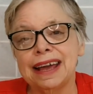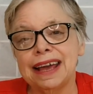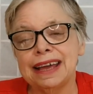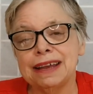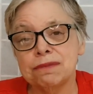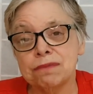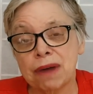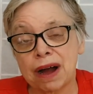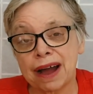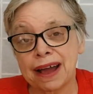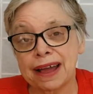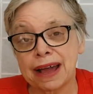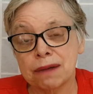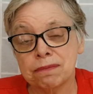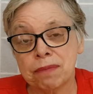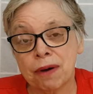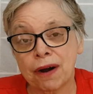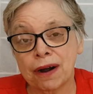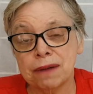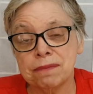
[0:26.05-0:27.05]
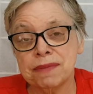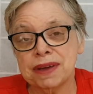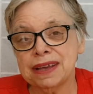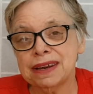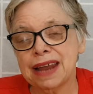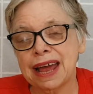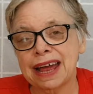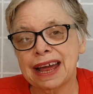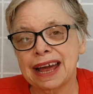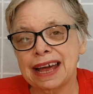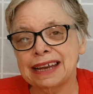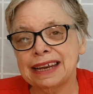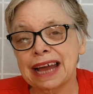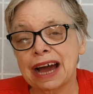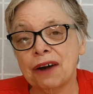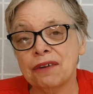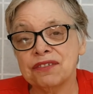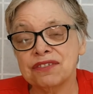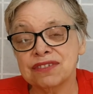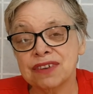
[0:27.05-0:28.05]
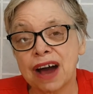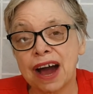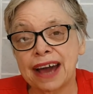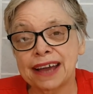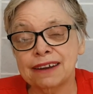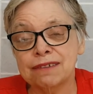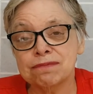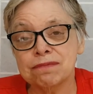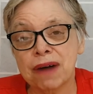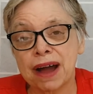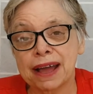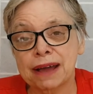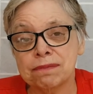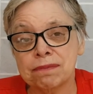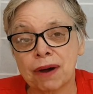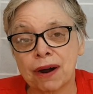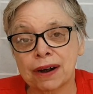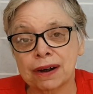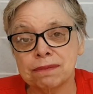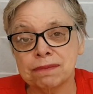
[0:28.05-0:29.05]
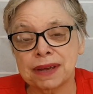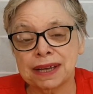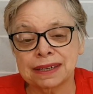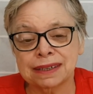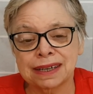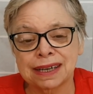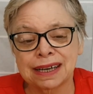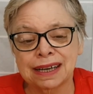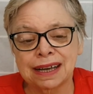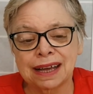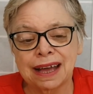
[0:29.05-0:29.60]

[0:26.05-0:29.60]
in my apartment and outside of my apartment